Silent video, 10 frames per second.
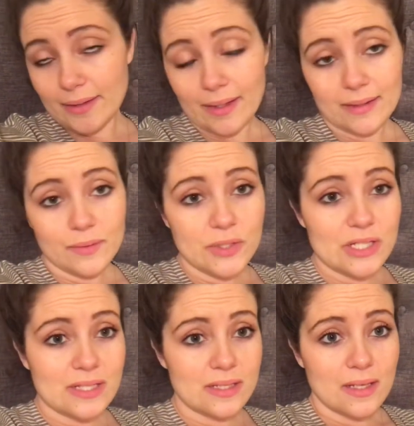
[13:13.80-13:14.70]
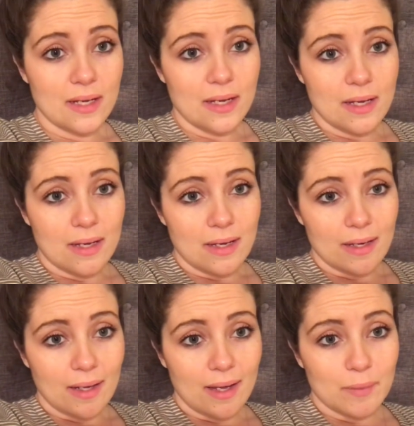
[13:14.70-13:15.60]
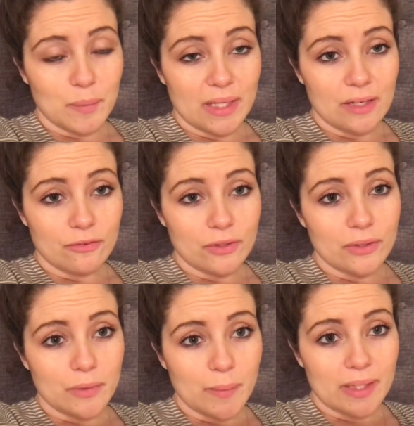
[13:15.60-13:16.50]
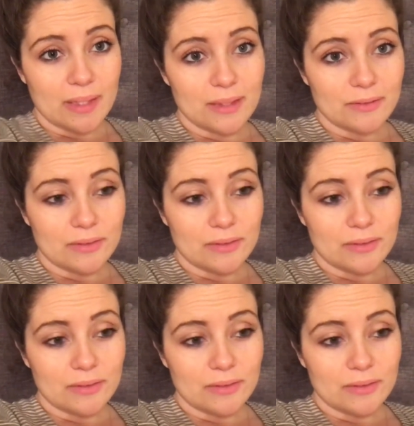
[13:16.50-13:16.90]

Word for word: yeah, then we just kind of played for a little bit,